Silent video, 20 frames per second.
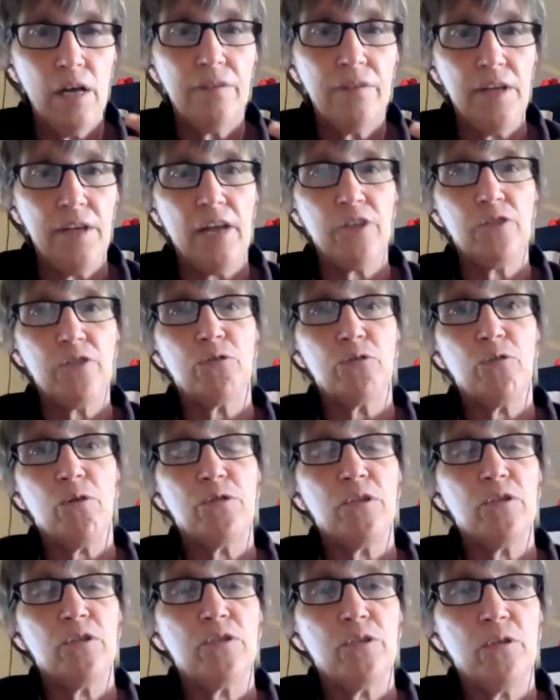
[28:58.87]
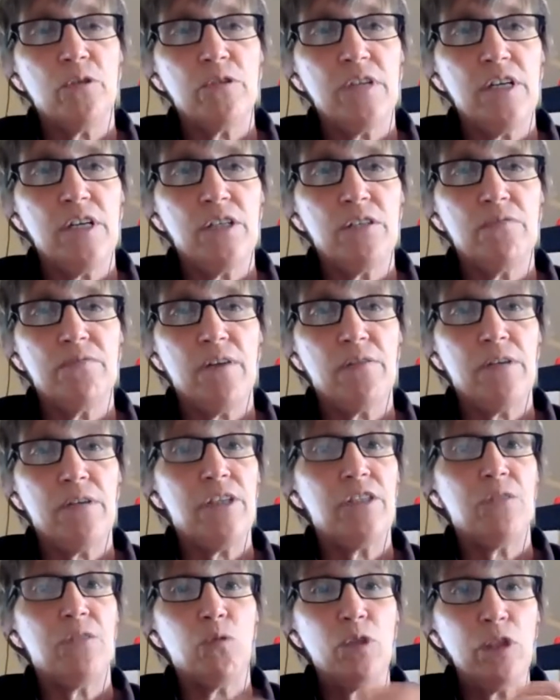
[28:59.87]
the National Grocers Association
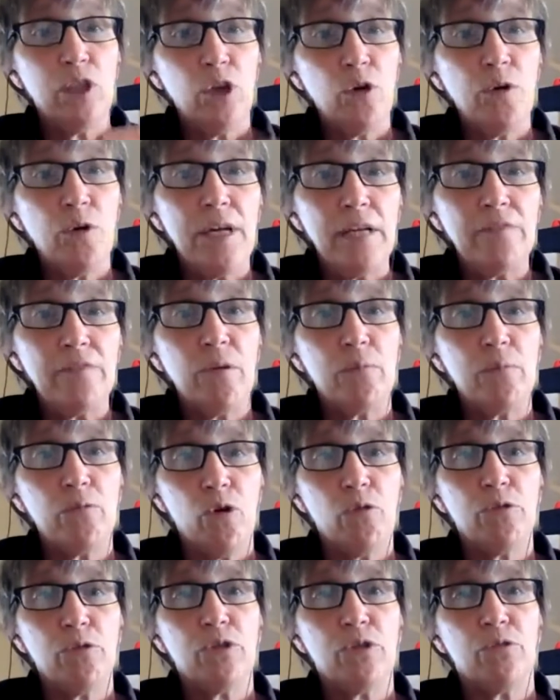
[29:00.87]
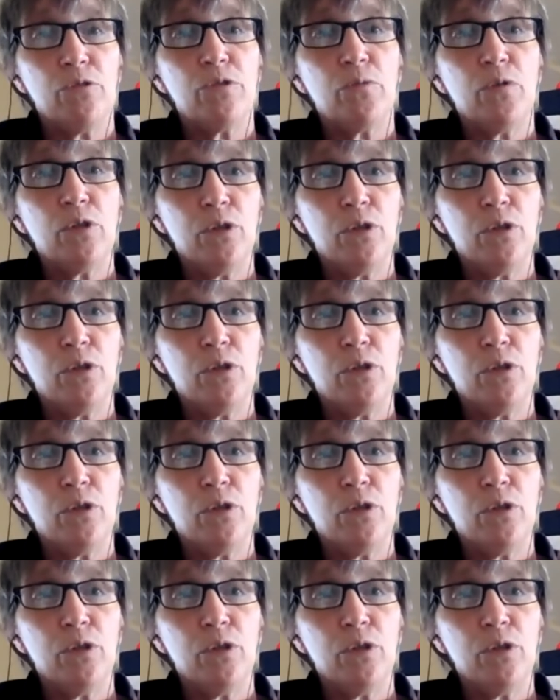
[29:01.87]
Foundation. We're learning from grocers. We're